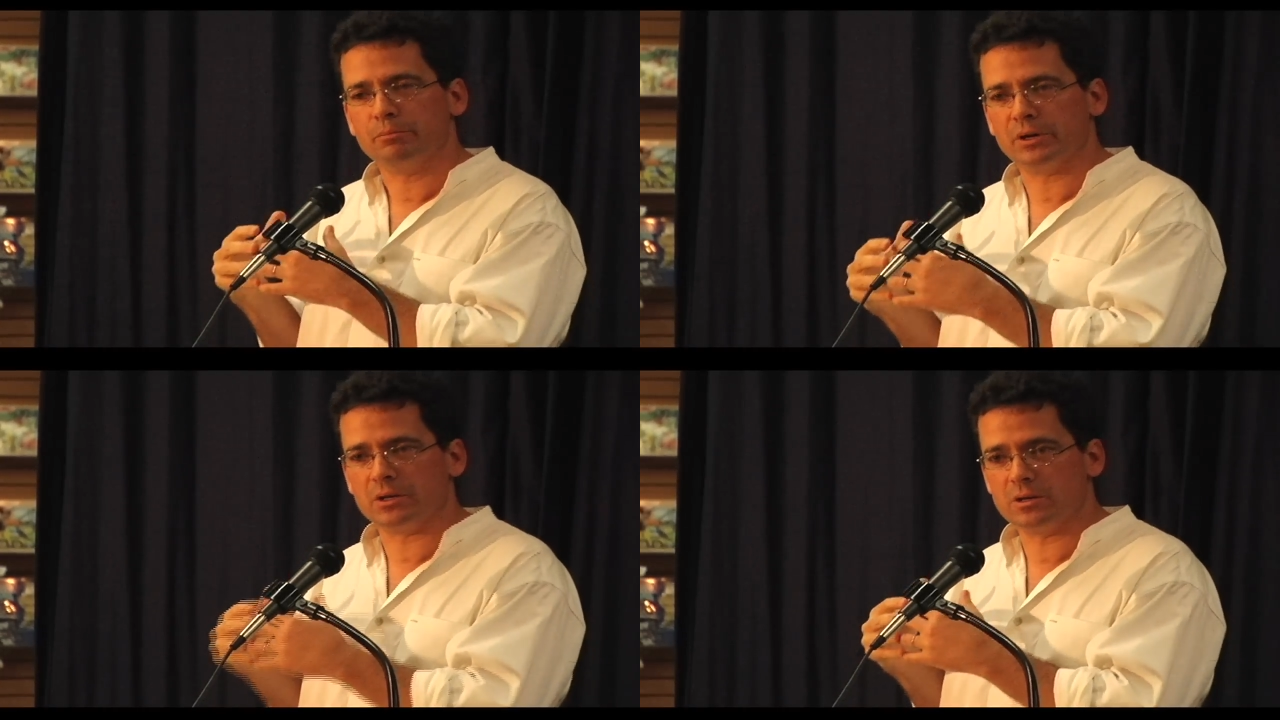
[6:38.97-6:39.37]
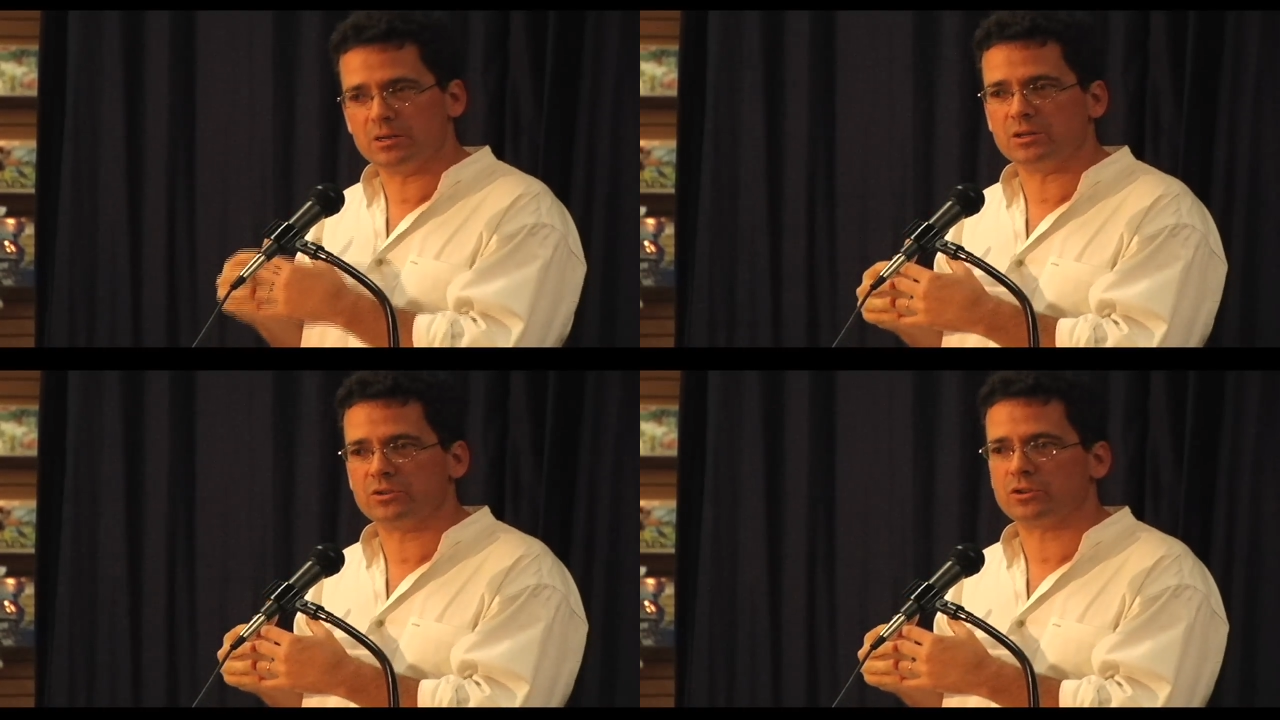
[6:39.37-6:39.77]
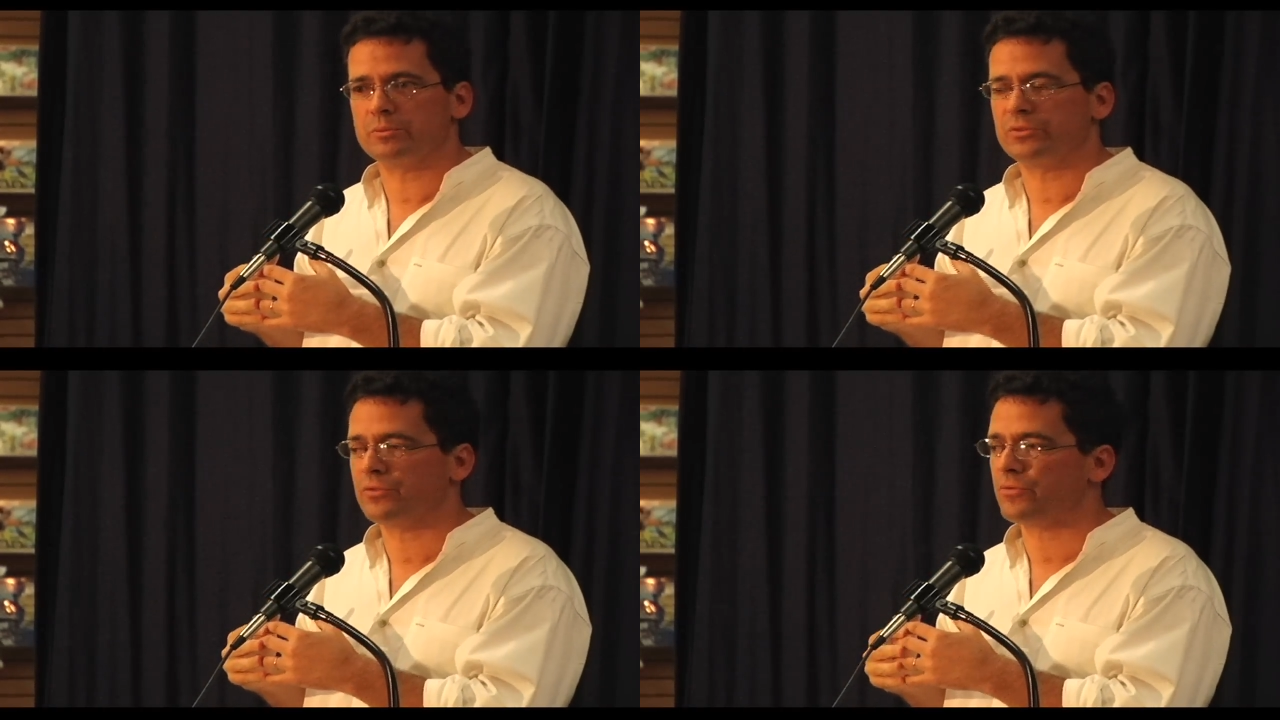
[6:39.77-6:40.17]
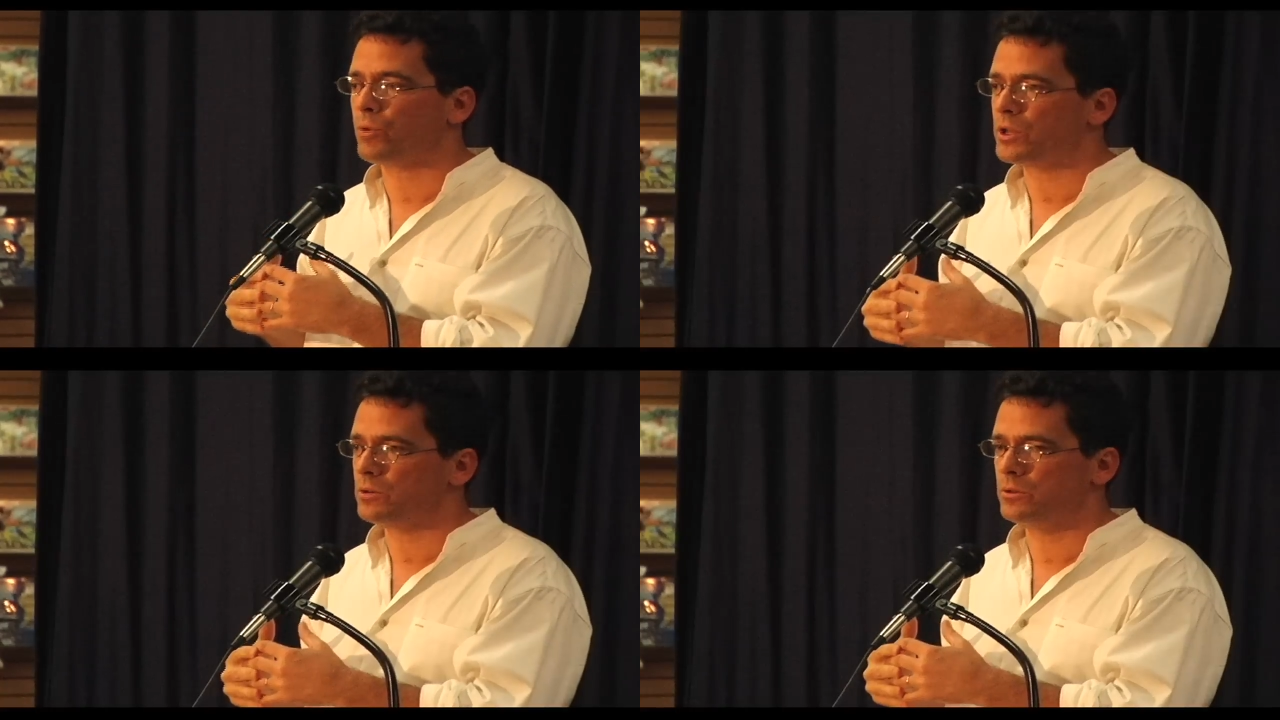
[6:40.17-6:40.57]
but in terms of
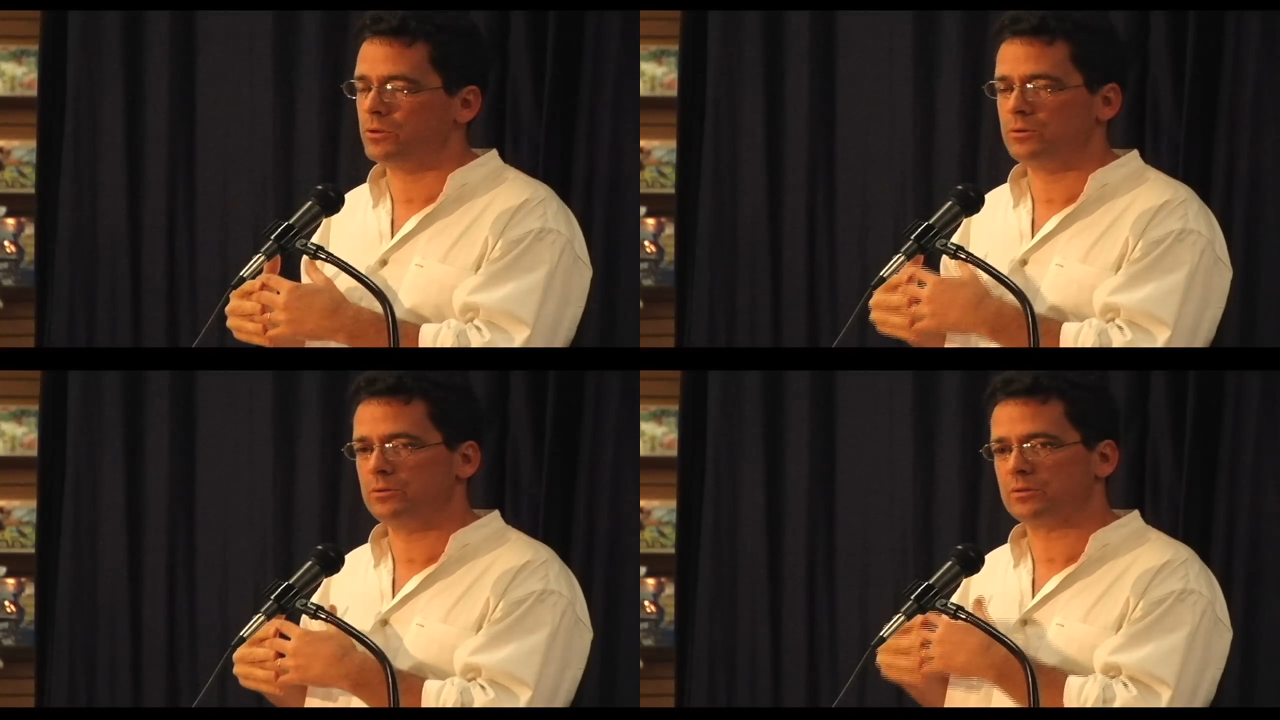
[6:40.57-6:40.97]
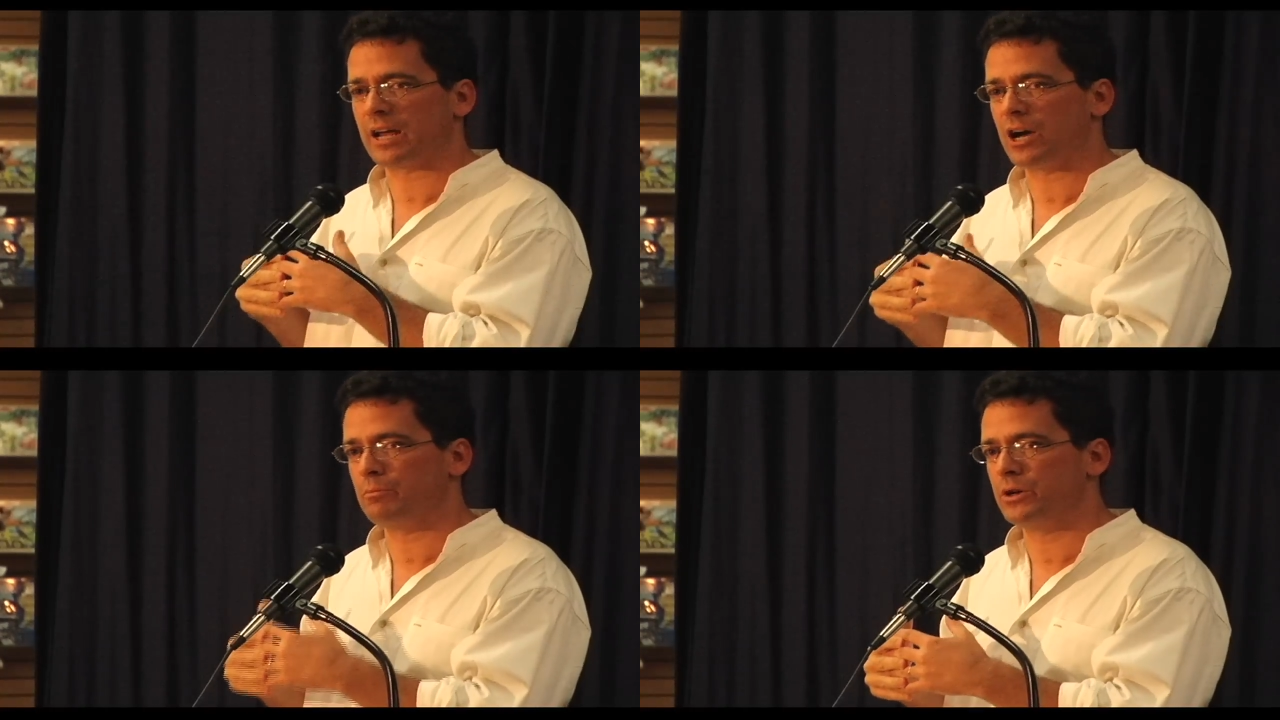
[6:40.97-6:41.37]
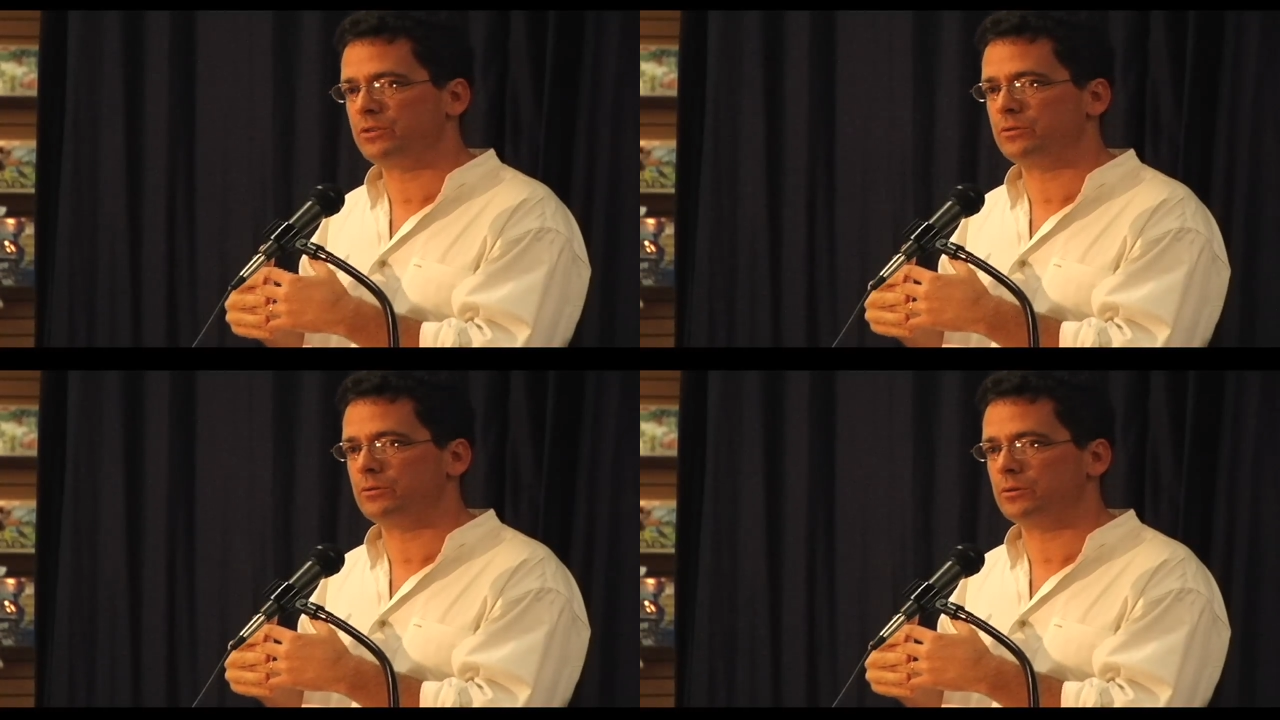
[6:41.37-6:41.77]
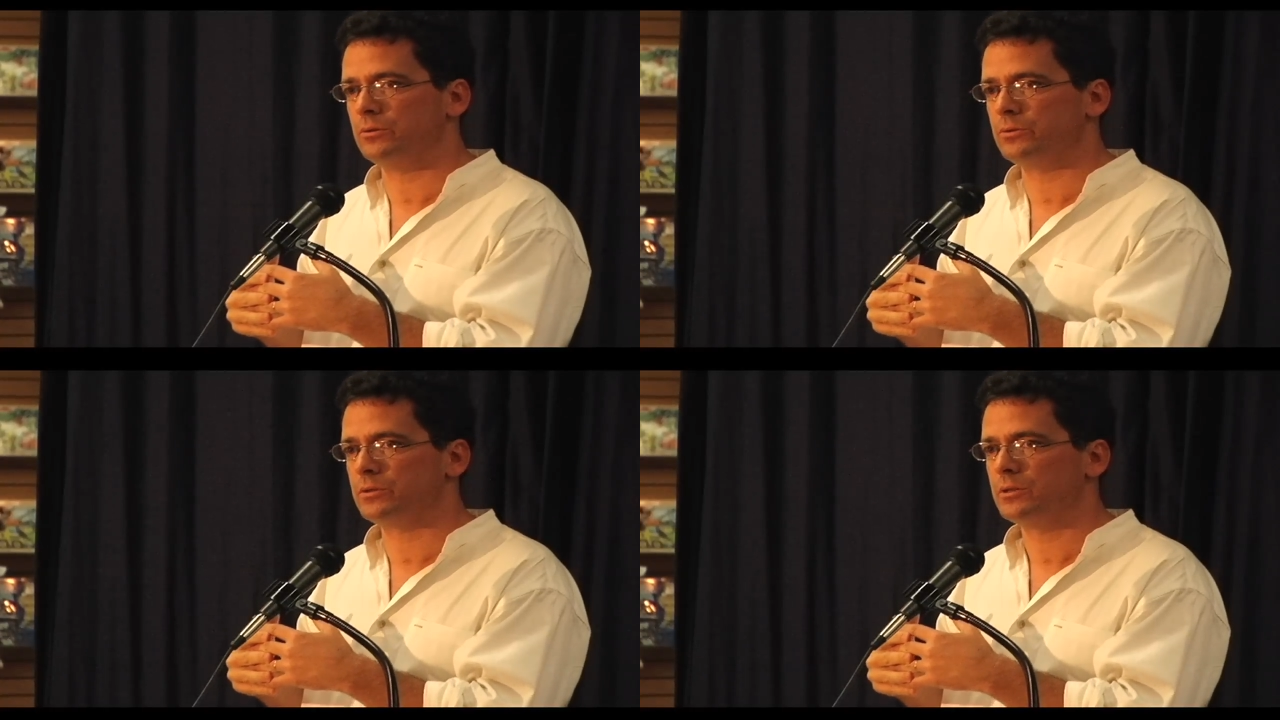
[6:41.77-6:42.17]
what you use and how much you
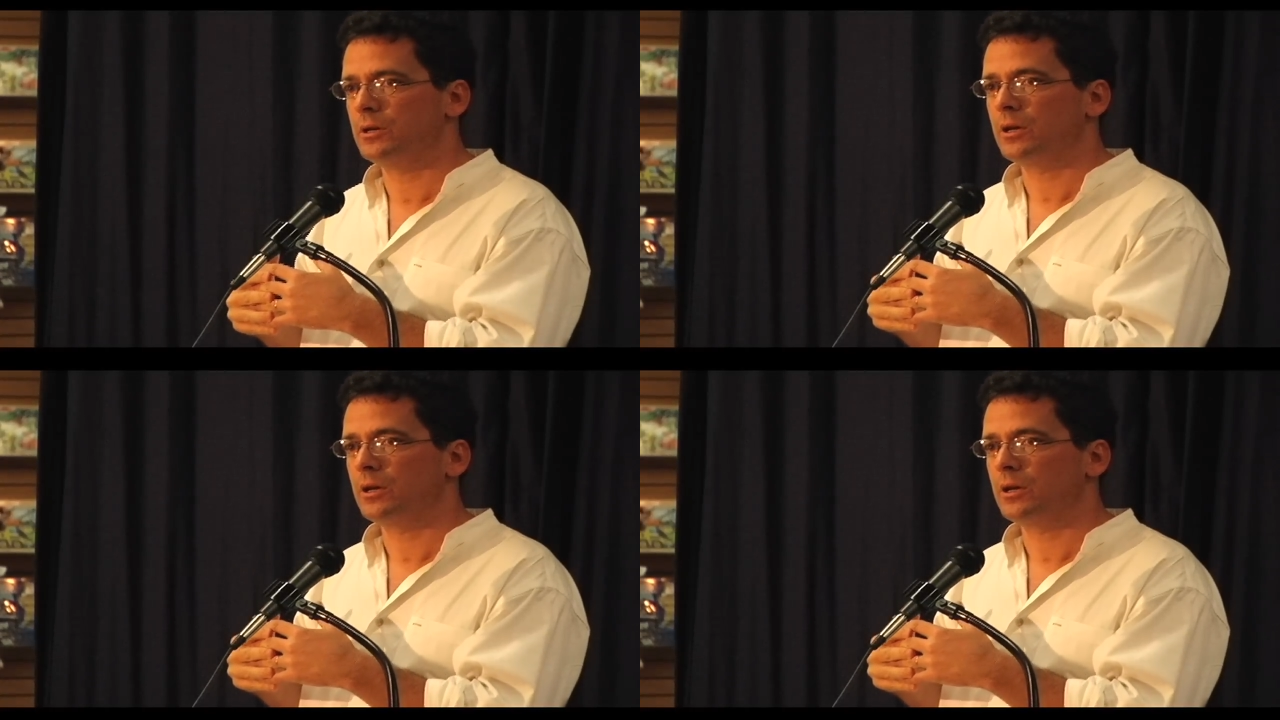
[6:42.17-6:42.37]
use